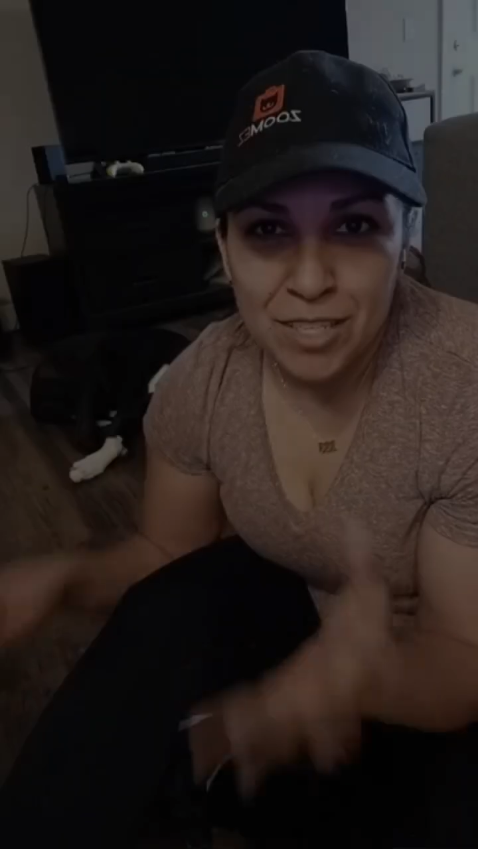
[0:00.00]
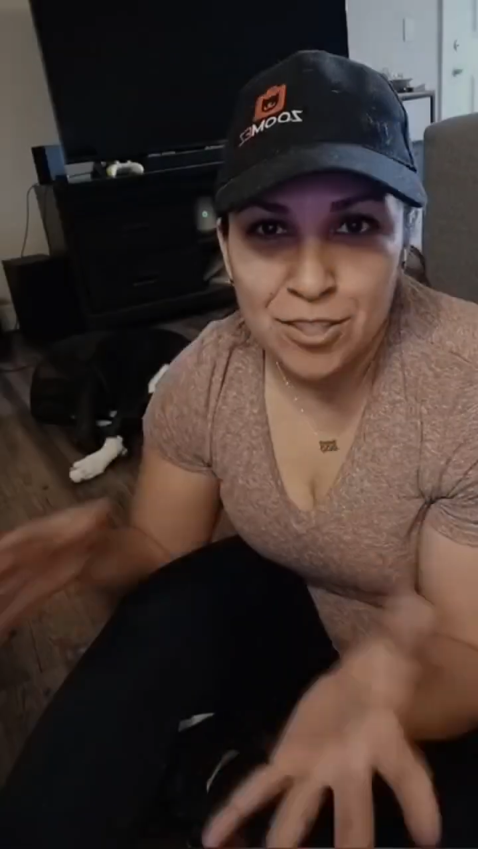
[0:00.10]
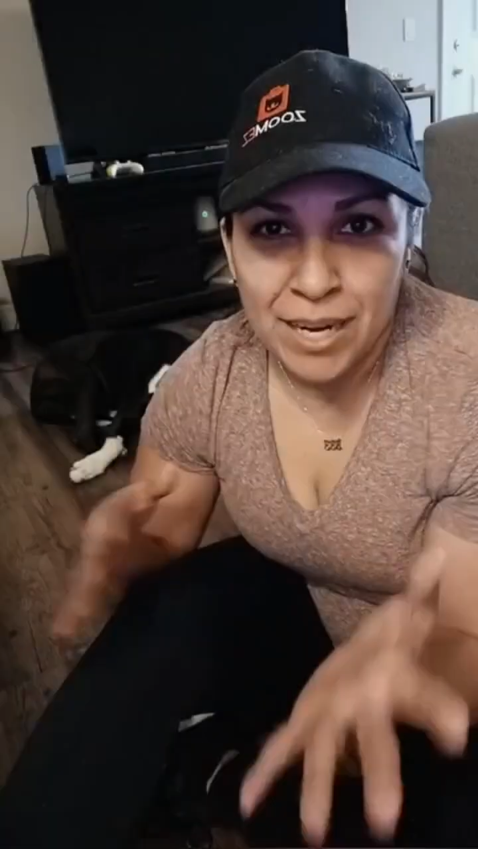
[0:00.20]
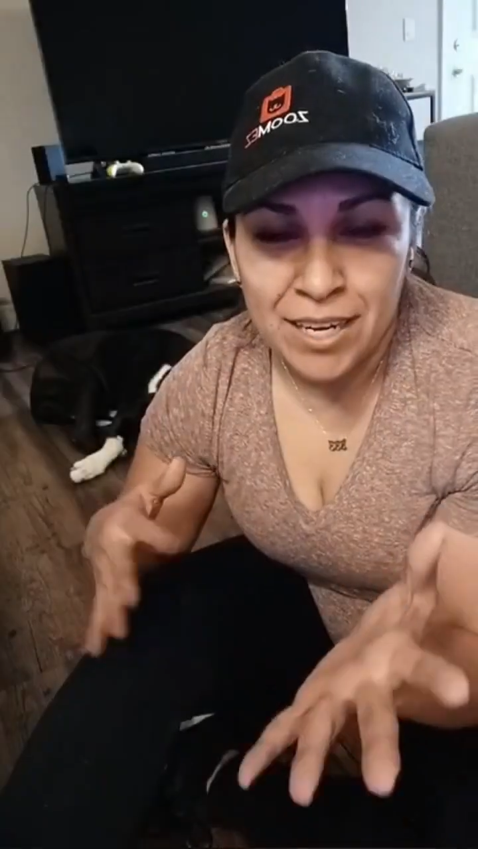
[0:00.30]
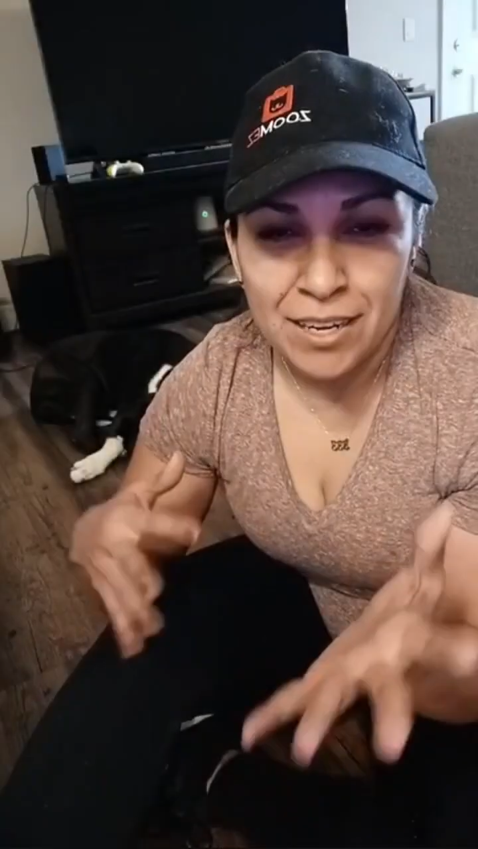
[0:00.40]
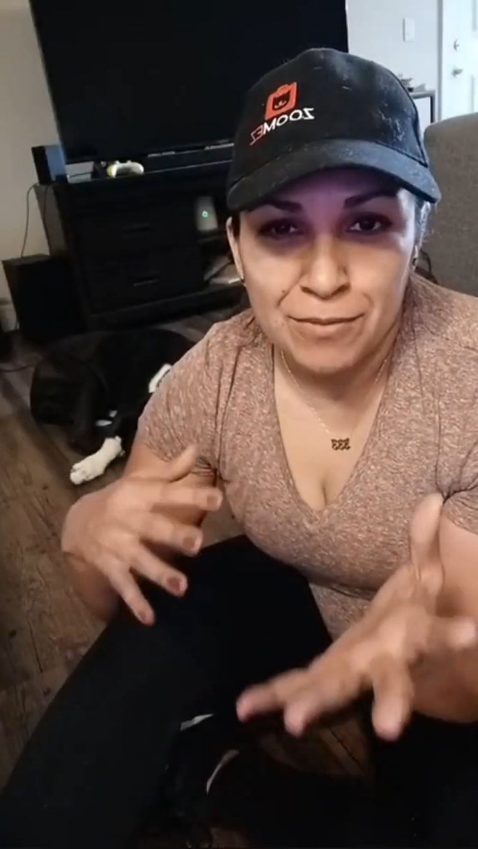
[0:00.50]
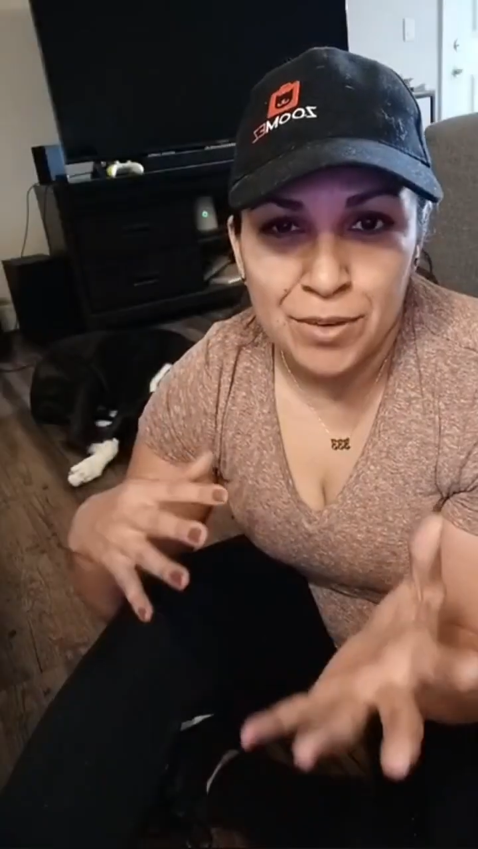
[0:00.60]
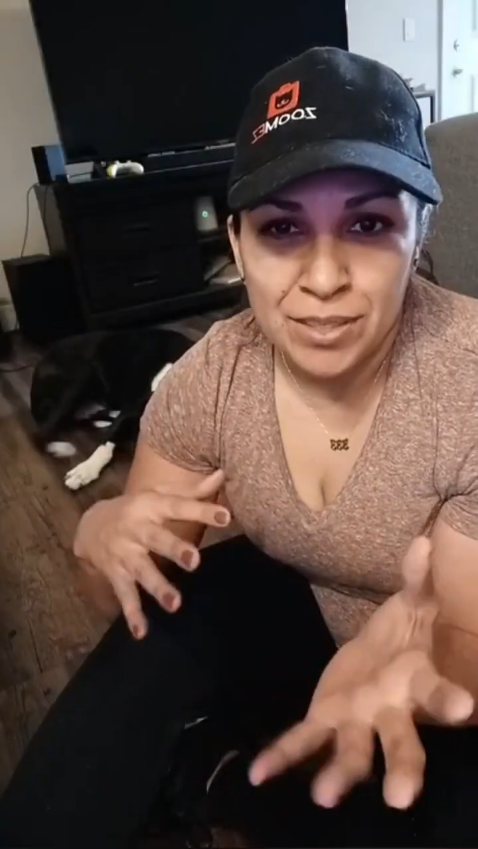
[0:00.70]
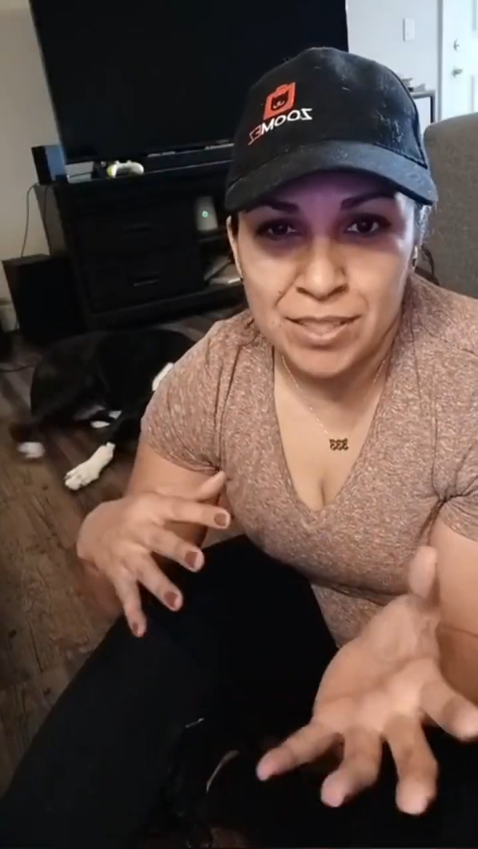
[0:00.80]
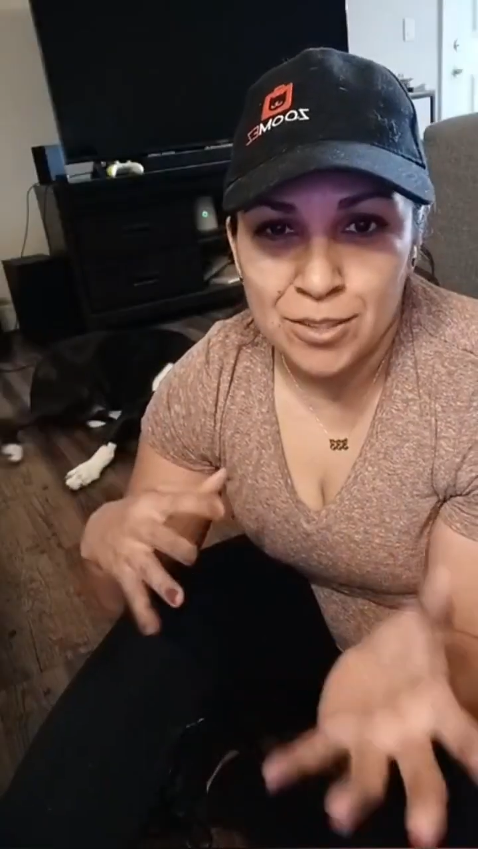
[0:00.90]
to try to
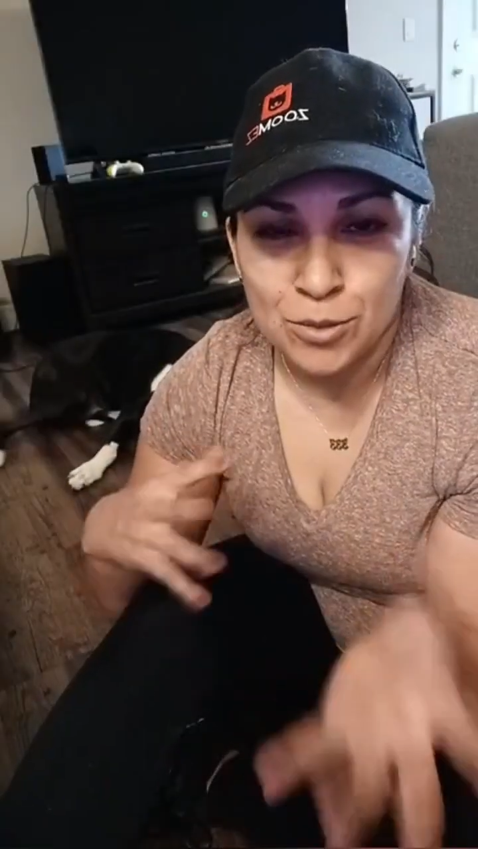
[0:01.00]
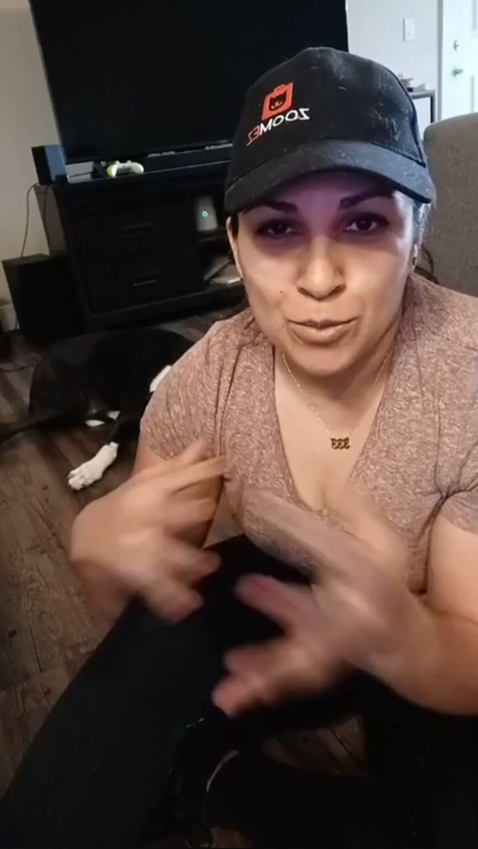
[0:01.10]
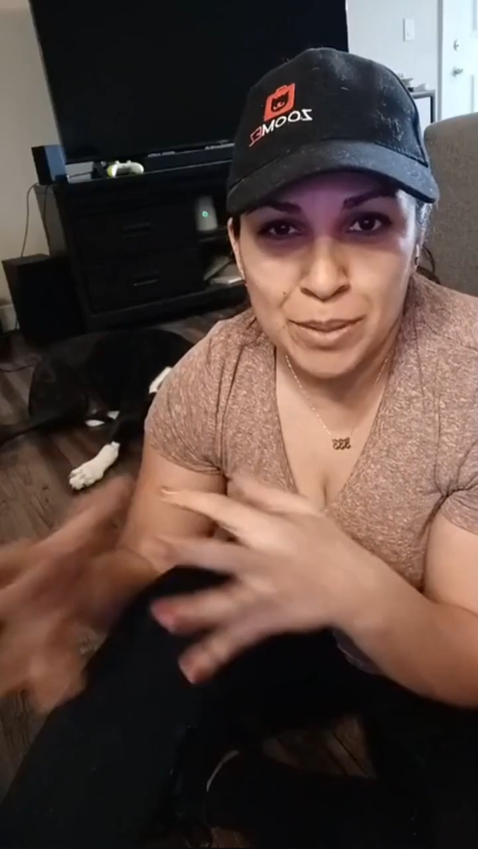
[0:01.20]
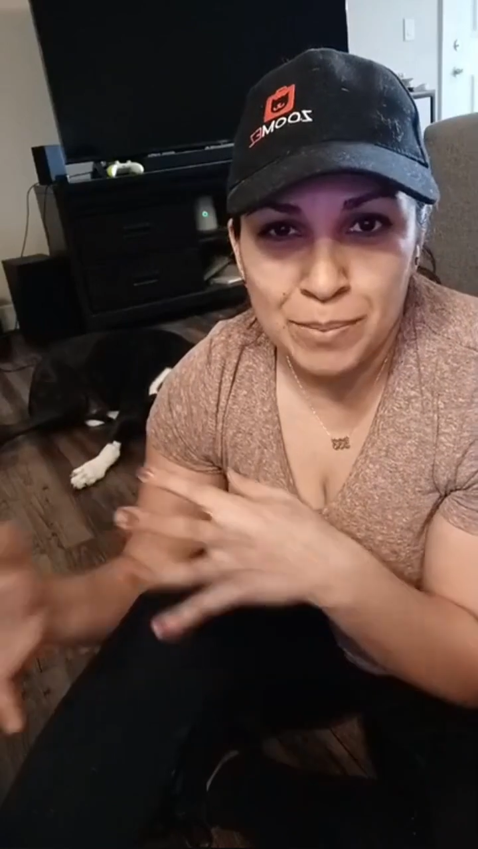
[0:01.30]
convert this grooming